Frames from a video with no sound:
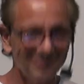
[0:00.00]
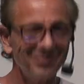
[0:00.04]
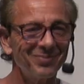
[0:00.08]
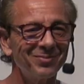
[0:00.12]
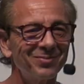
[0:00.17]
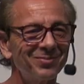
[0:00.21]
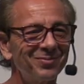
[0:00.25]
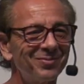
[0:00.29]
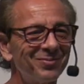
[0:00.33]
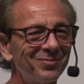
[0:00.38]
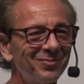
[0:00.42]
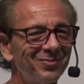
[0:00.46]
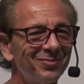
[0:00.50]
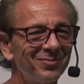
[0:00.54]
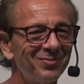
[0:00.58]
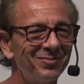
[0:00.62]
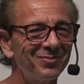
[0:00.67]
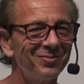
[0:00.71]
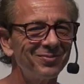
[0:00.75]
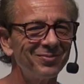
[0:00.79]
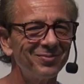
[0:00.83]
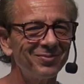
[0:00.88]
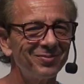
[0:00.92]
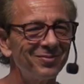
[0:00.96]

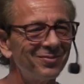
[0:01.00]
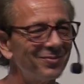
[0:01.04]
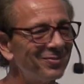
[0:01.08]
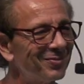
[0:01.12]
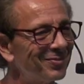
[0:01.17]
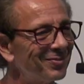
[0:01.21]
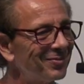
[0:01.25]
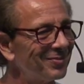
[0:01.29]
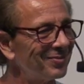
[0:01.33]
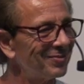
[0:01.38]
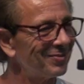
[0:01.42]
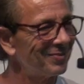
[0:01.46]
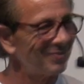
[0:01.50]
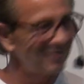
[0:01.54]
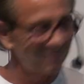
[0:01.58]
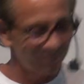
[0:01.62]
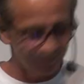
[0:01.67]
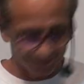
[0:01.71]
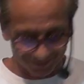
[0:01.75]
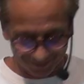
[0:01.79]
Nobody speaks.